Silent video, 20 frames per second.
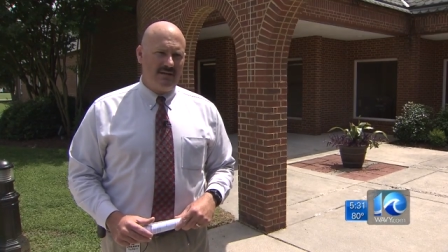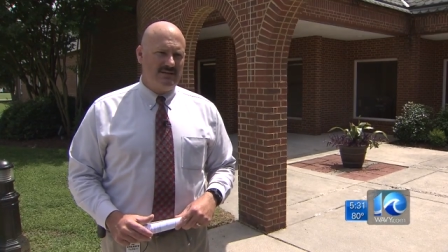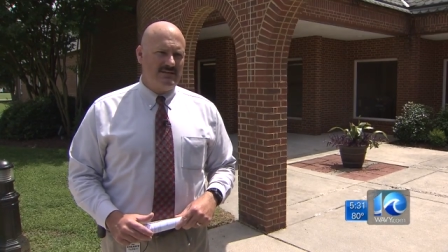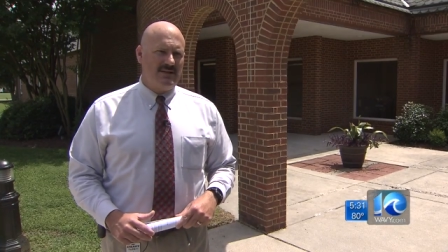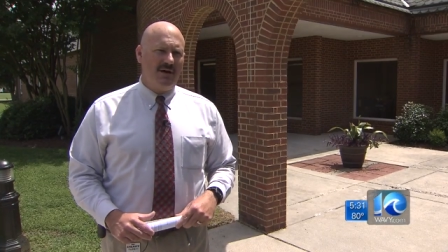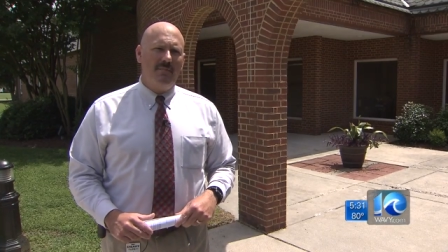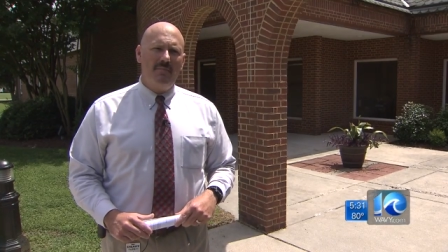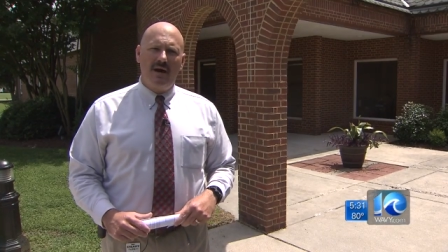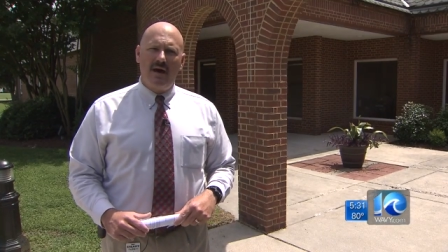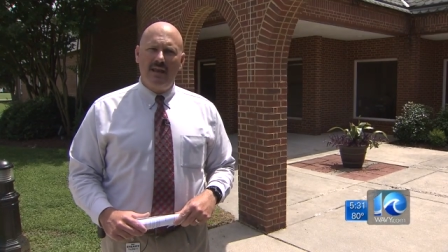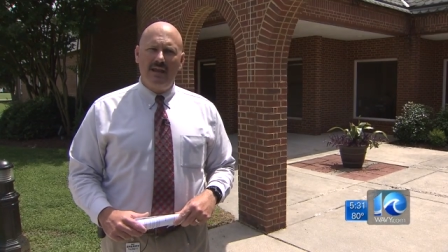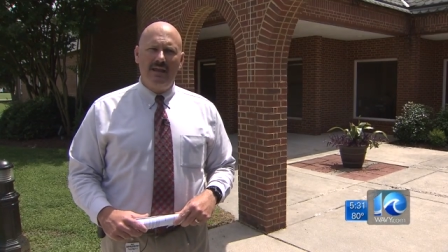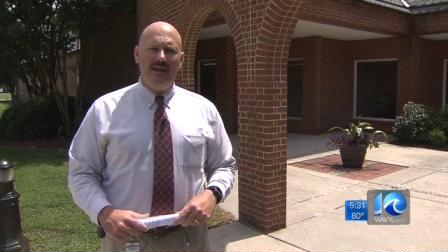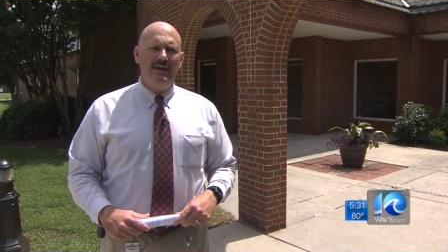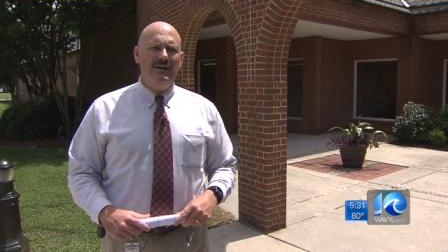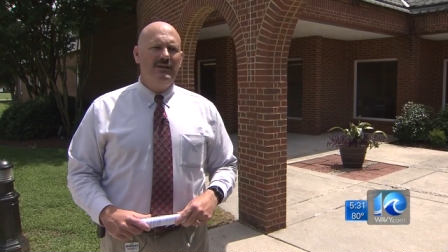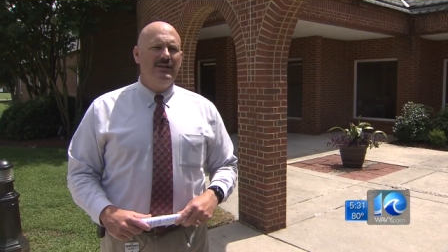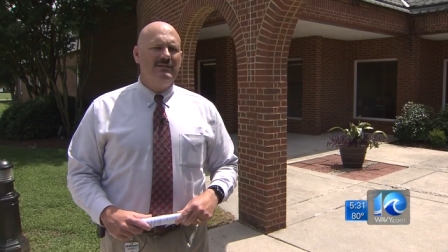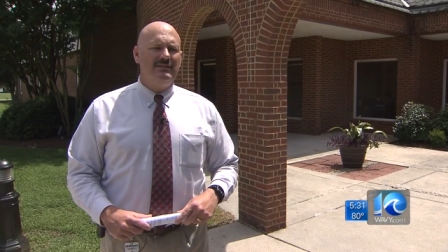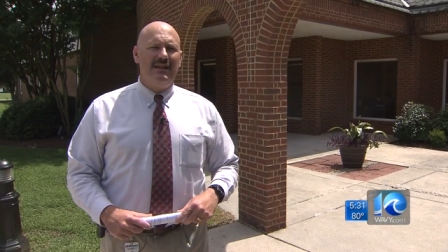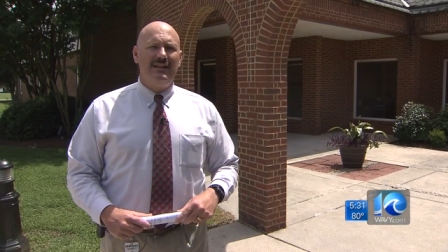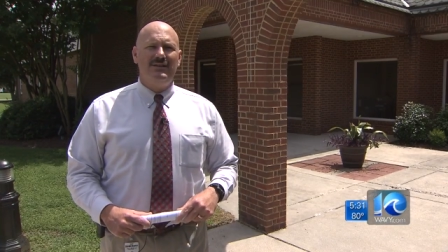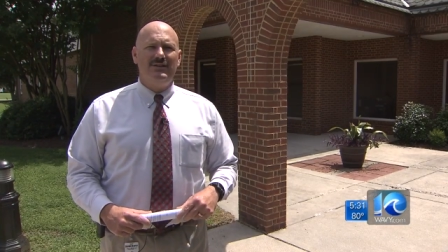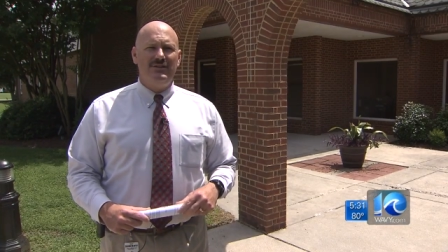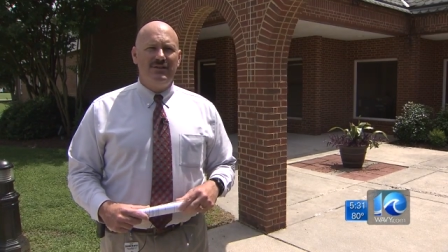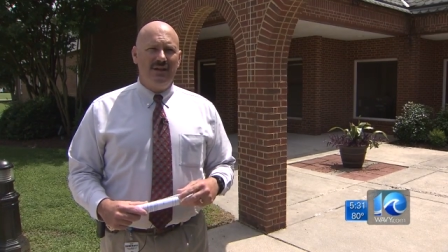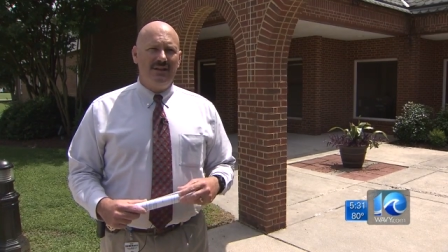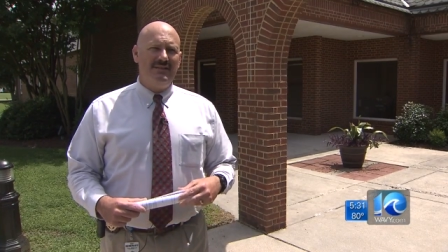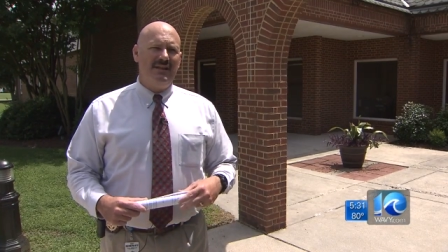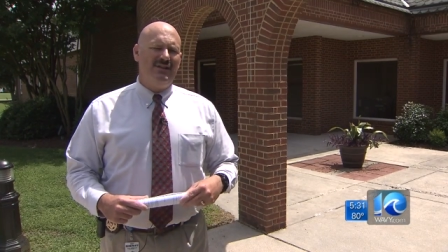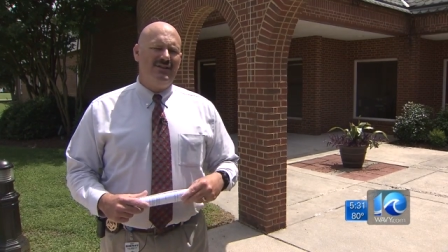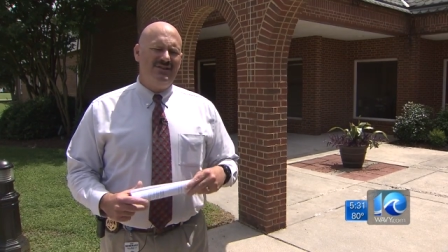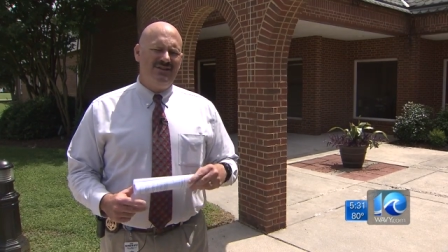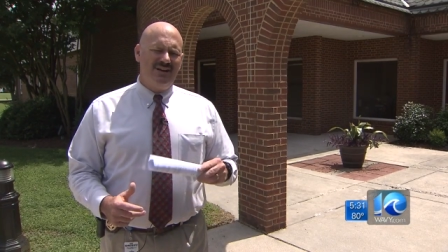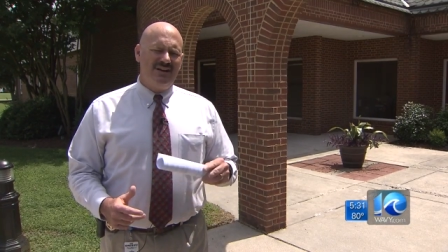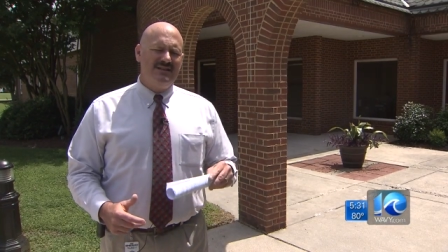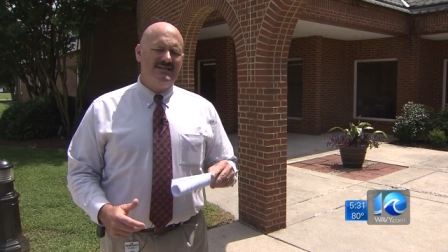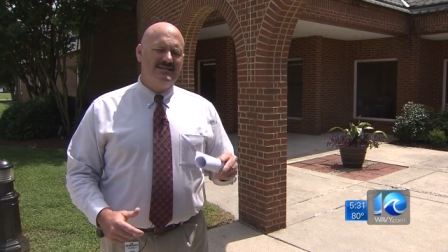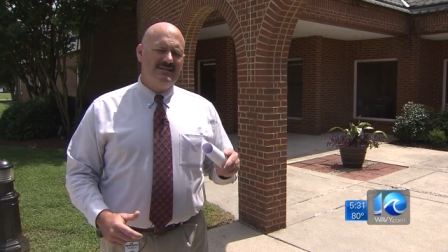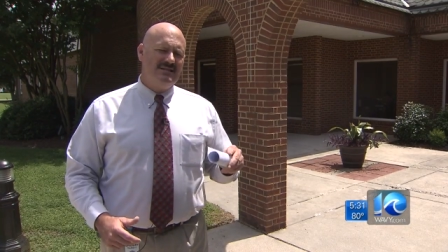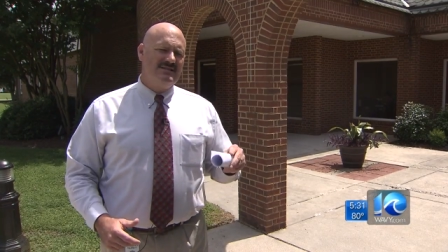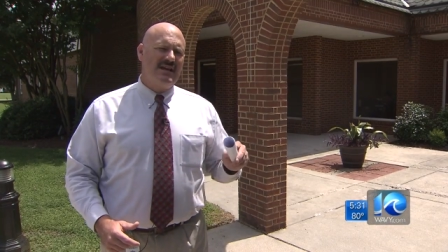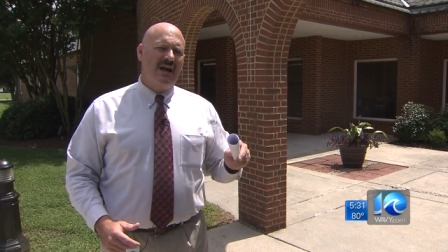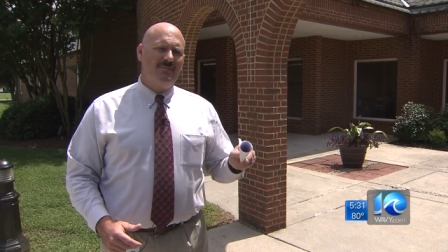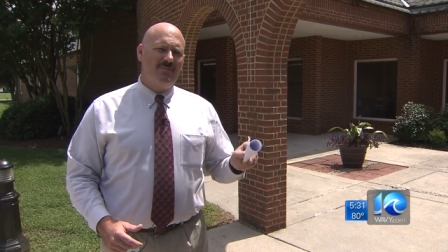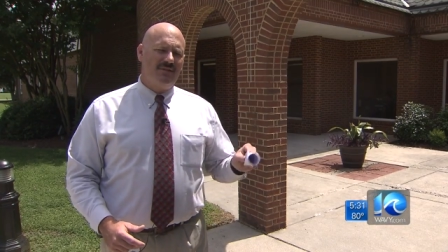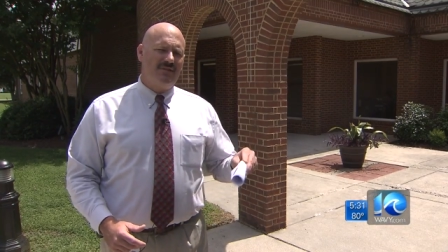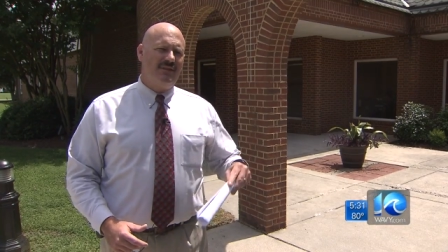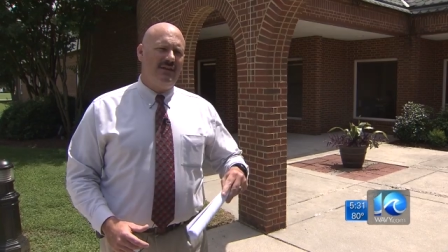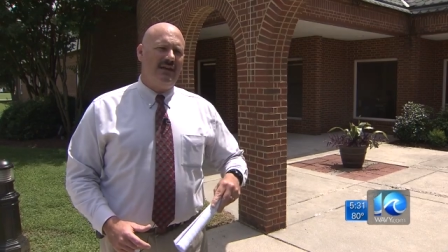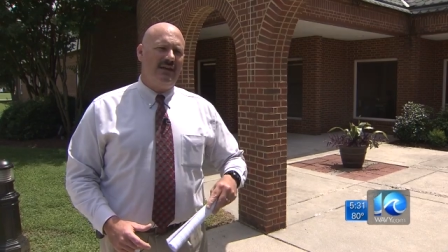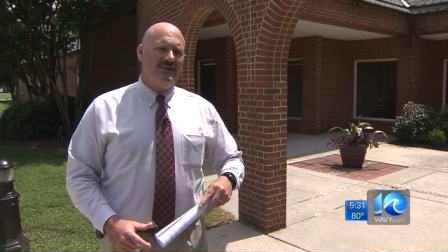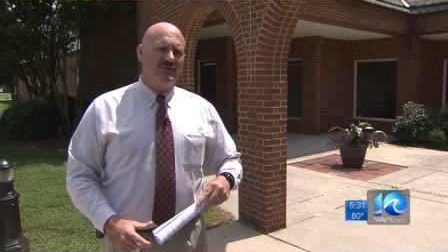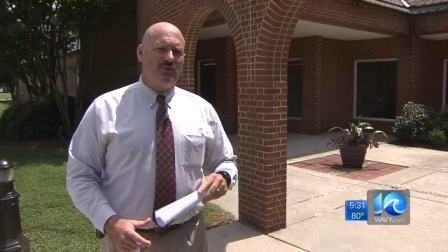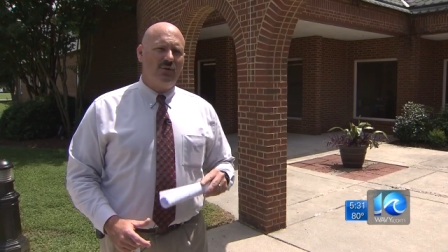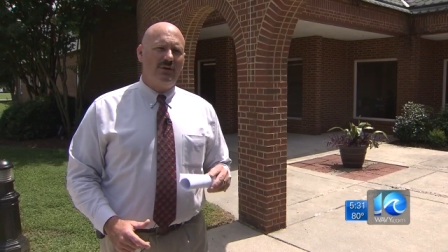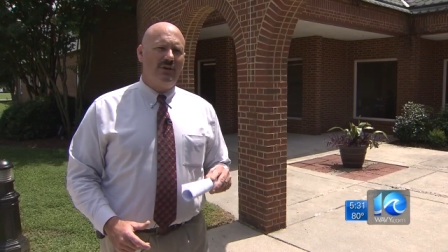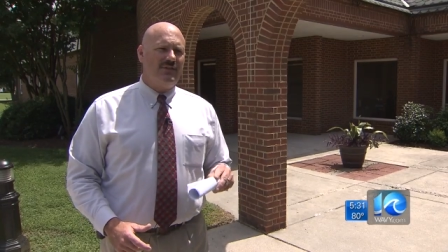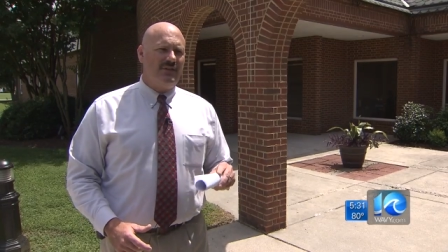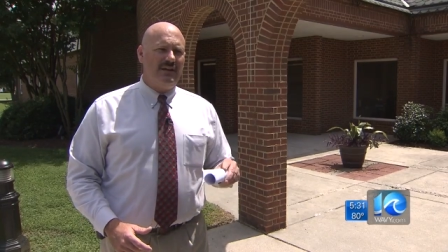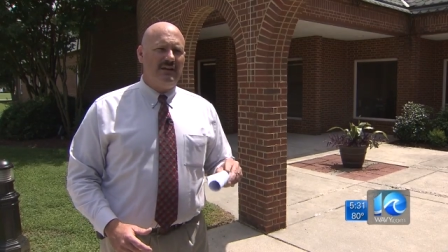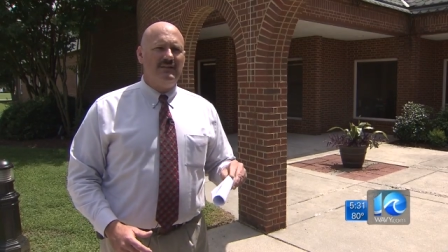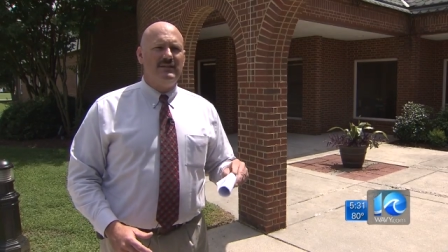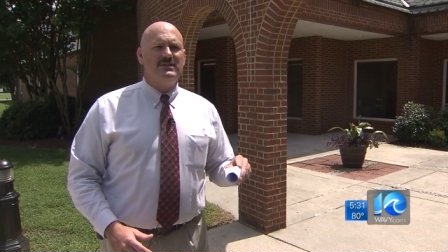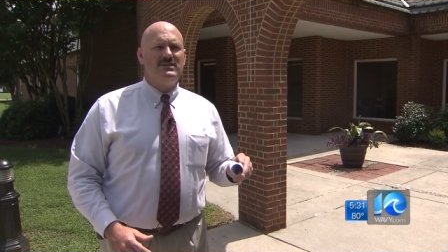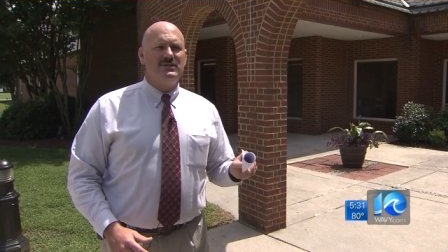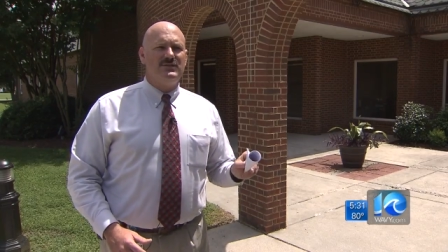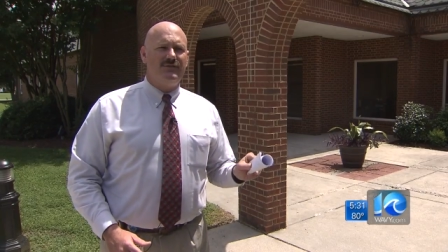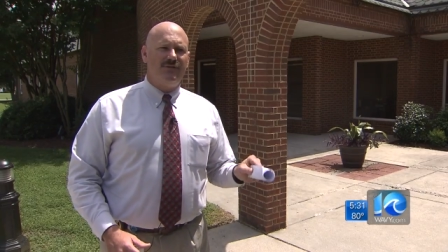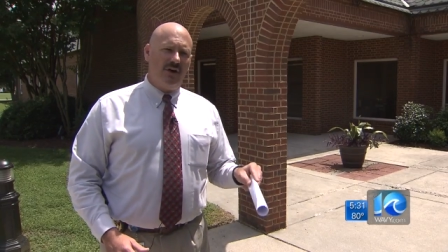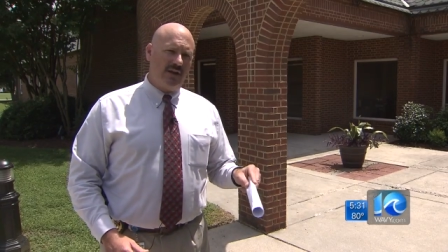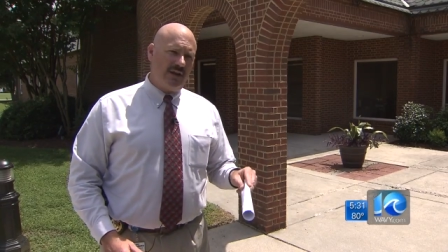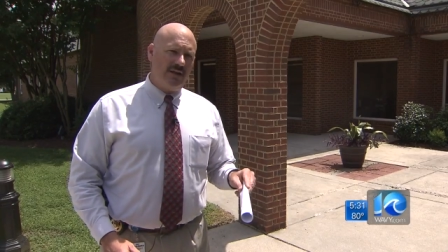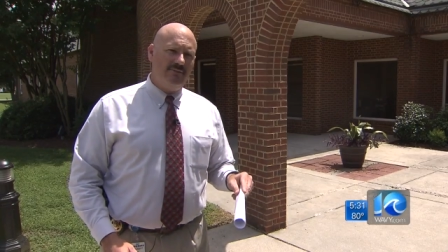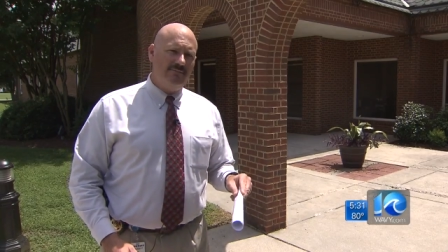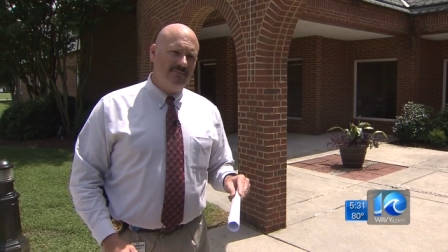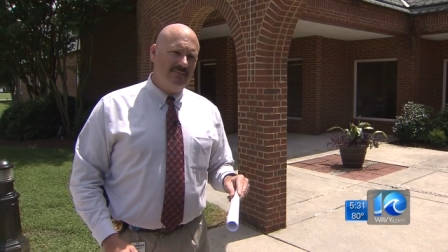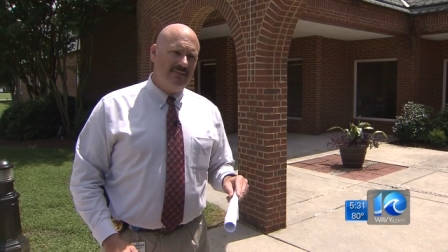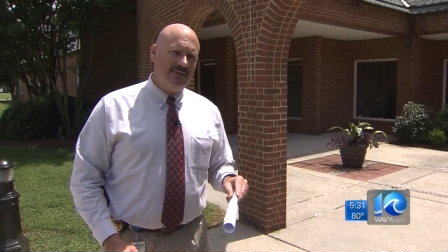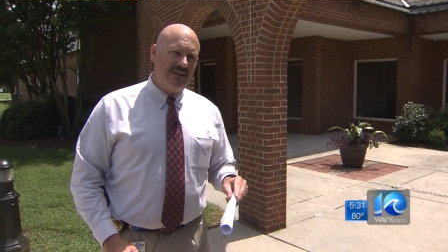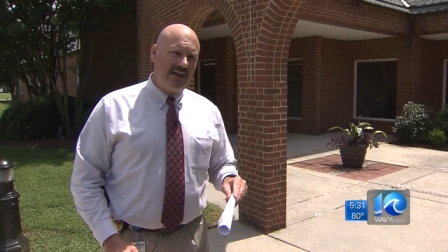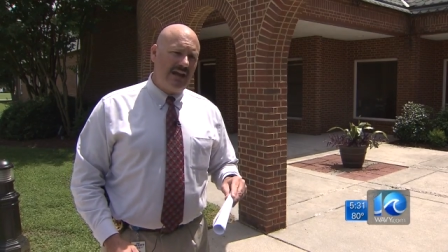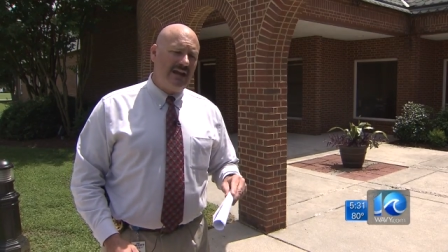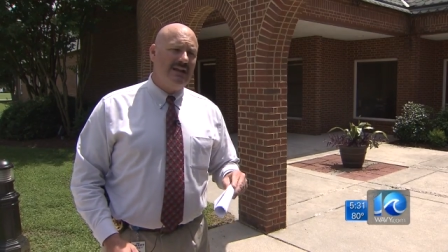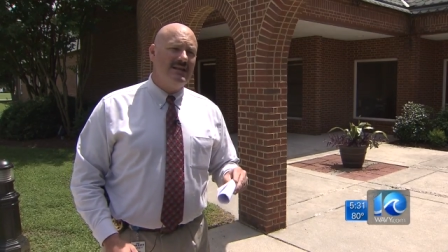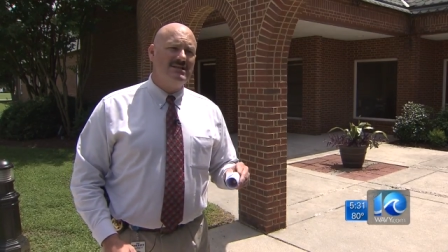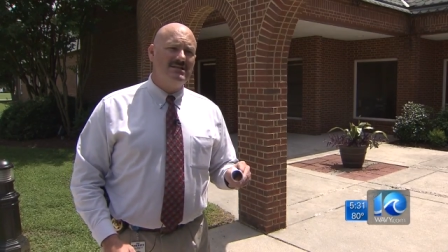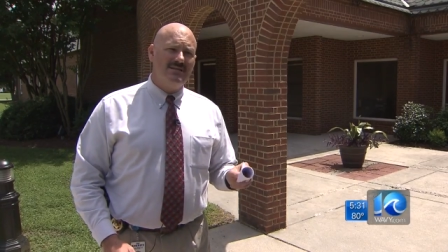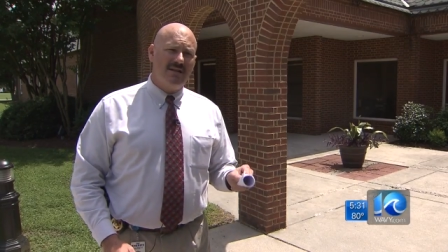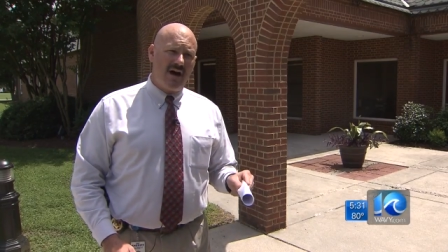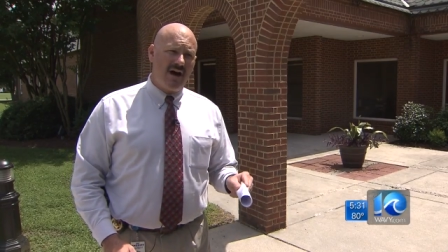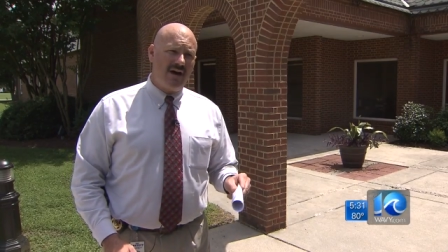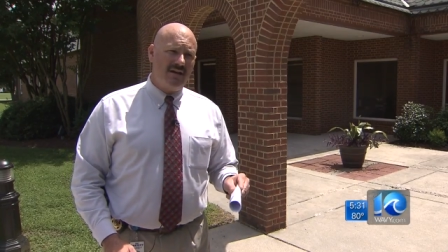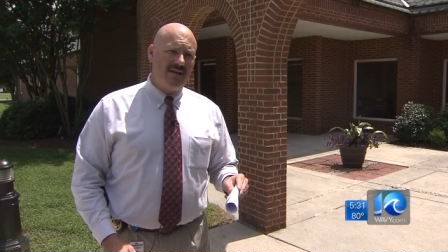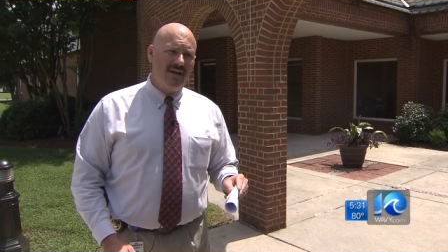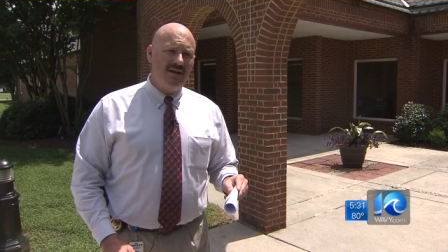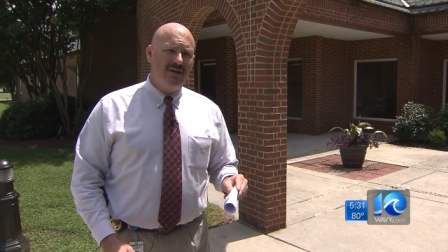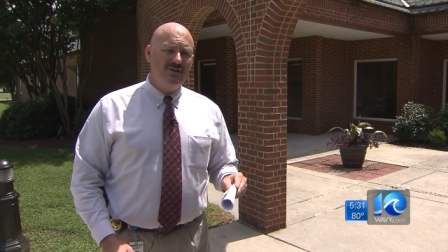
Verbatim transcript: Somebody that, that, that does this type of thing is going to think this is funny, and it's not.